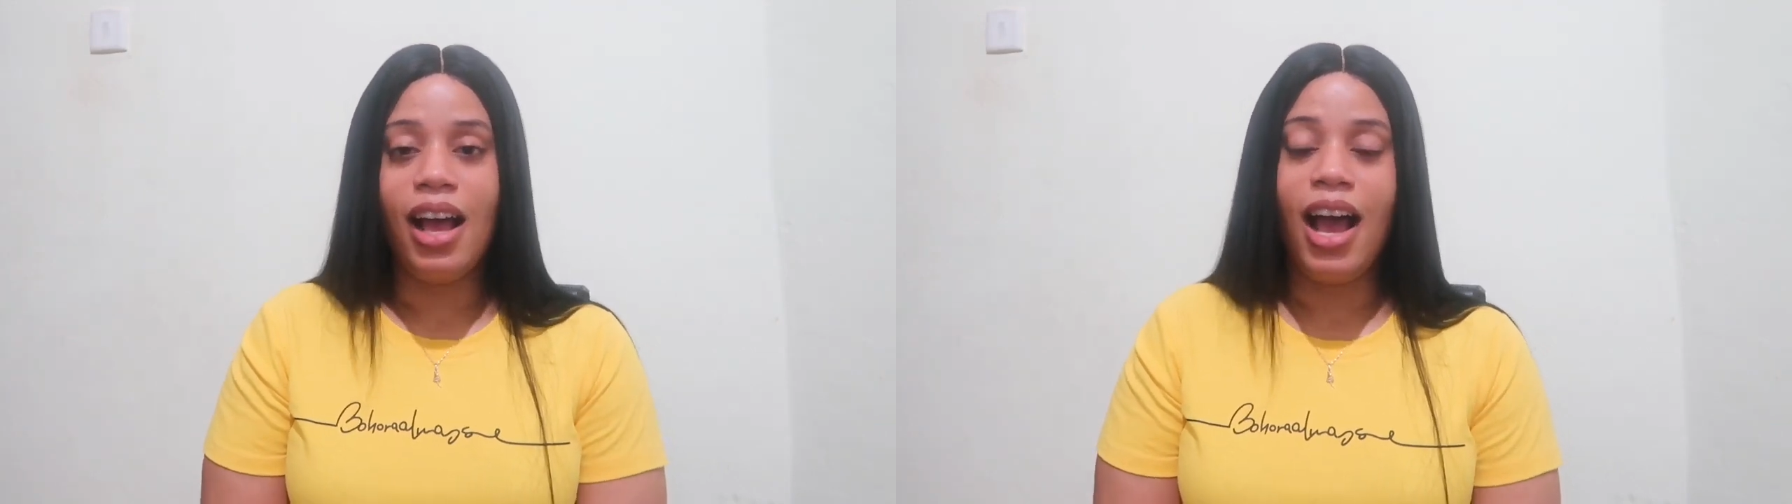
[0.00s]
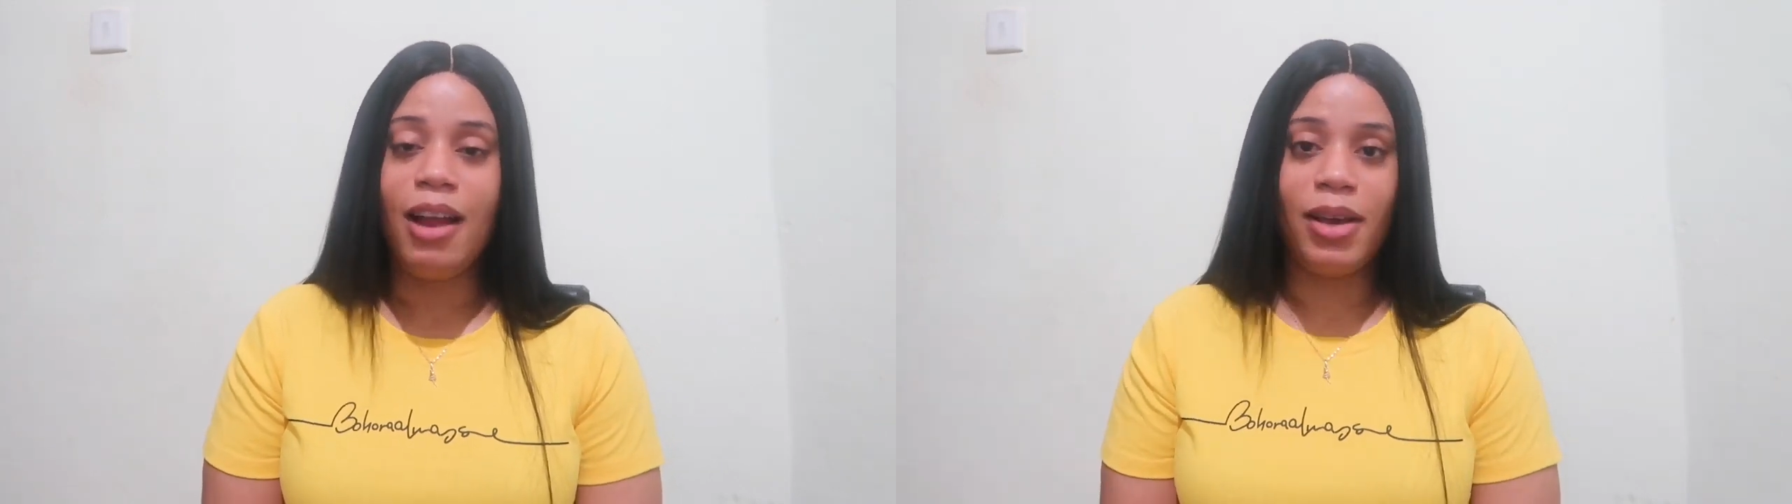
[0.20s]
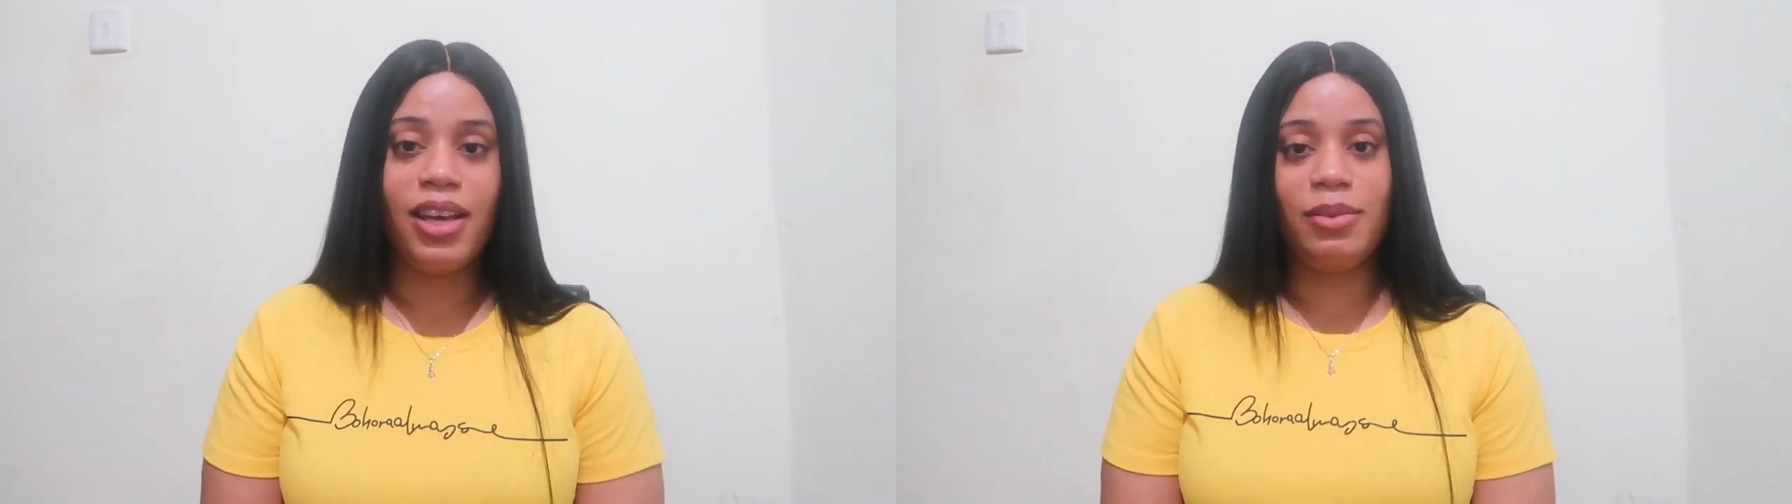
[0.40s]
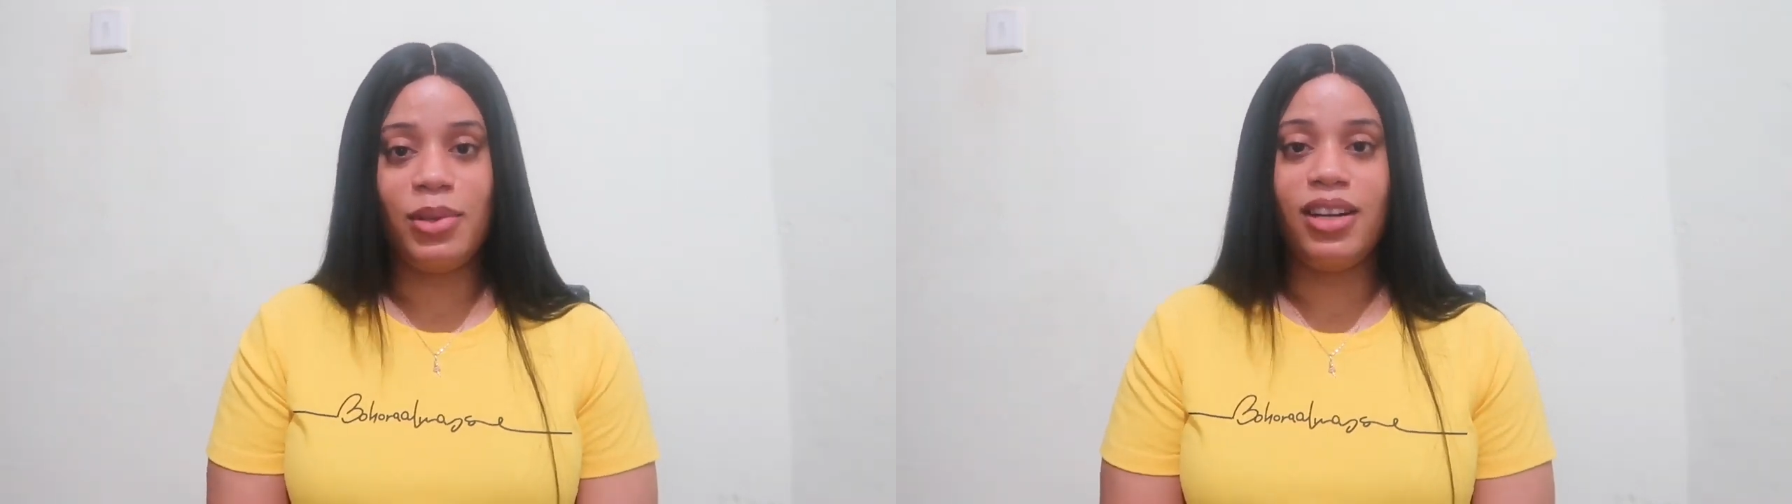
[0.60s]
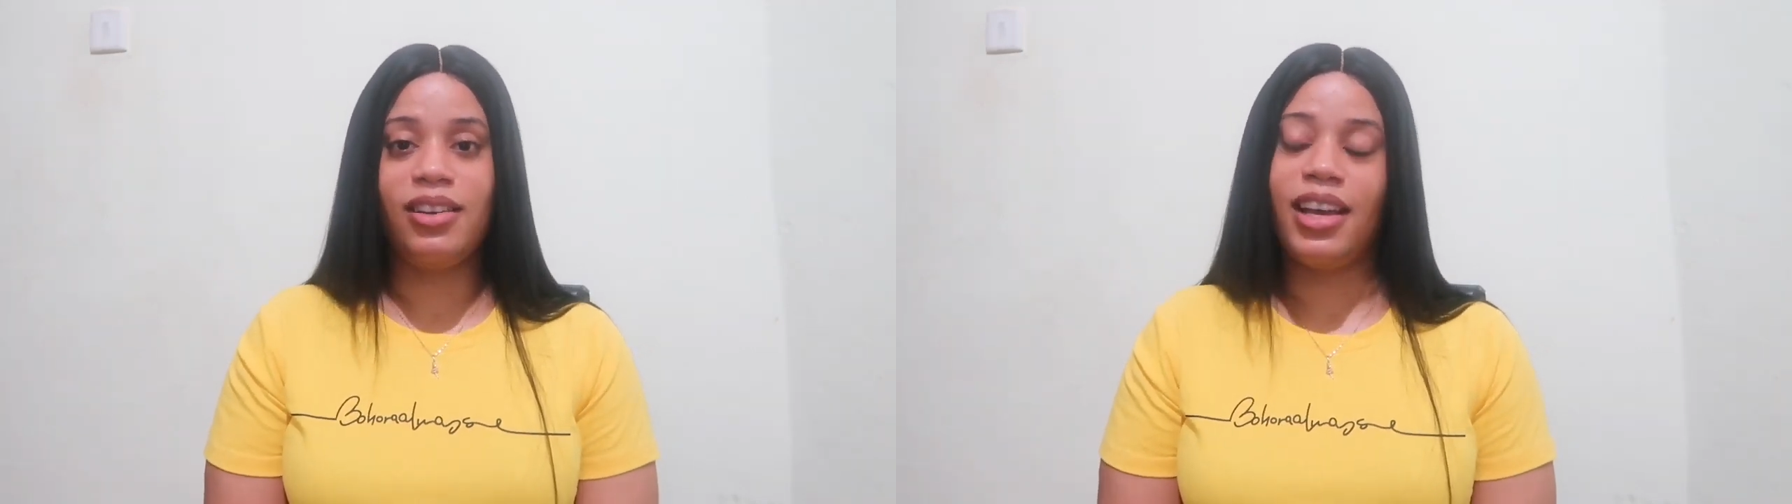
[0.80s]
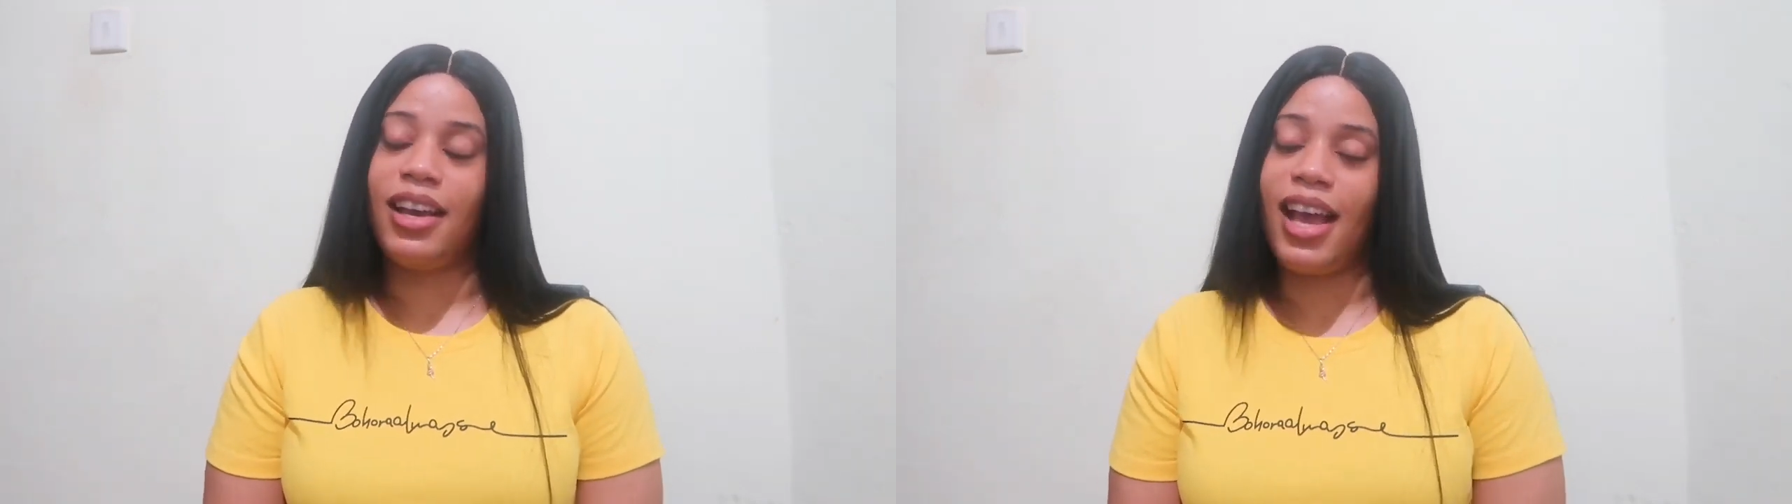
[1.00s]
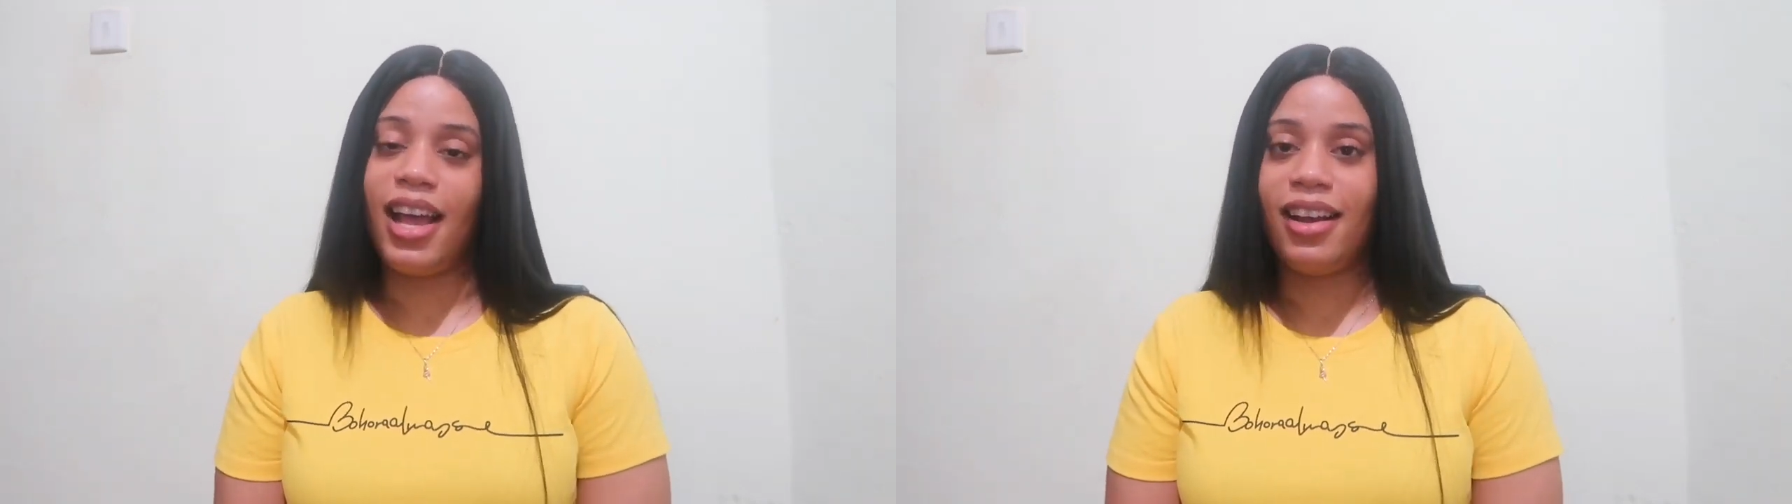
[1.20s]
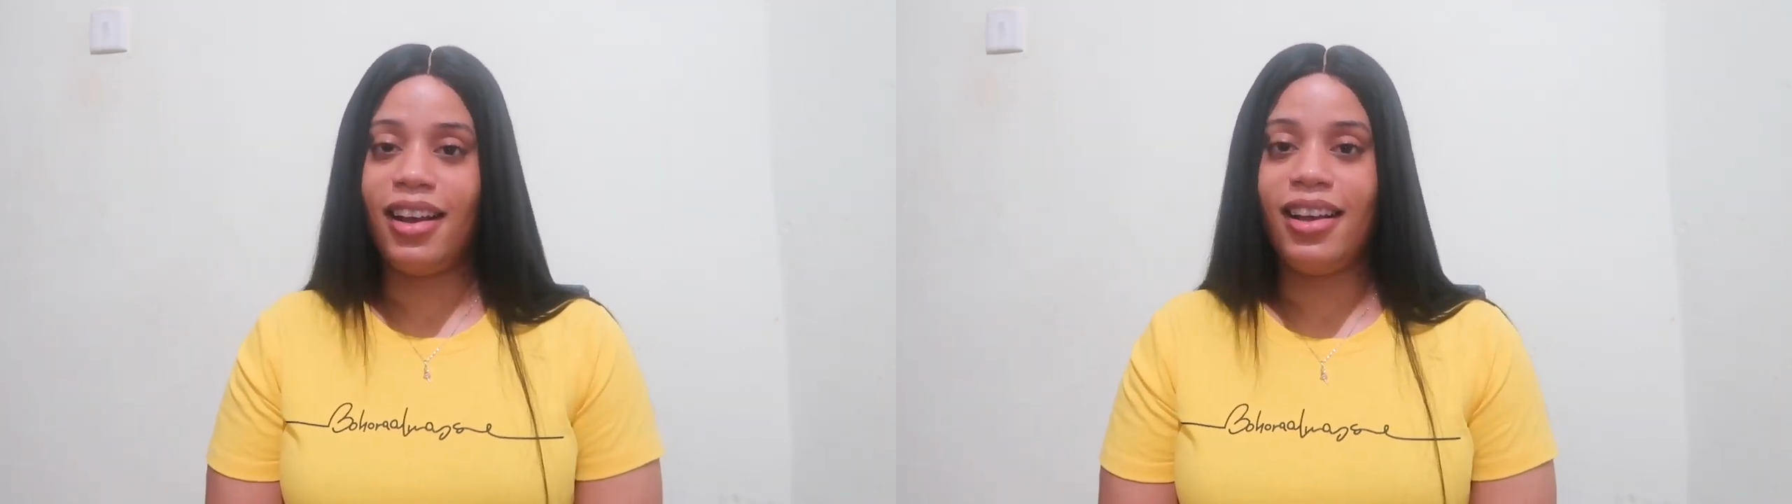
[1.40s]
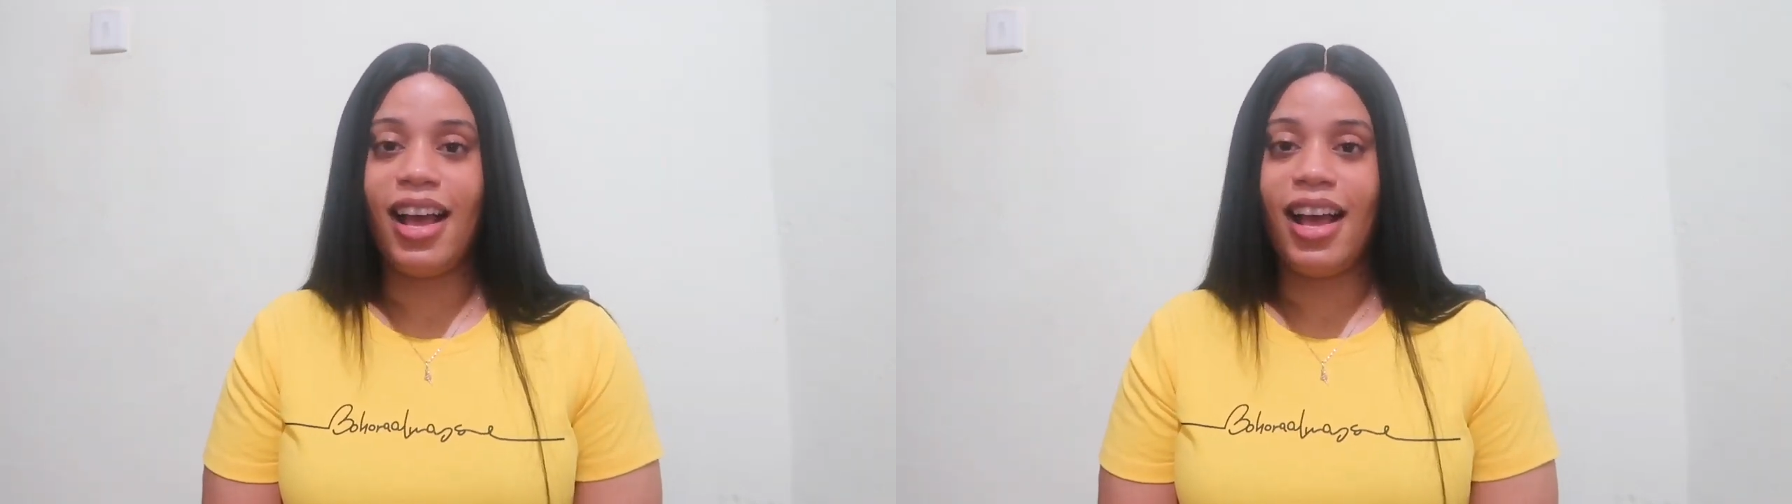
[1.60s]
and my YouTube channel here in Ghana,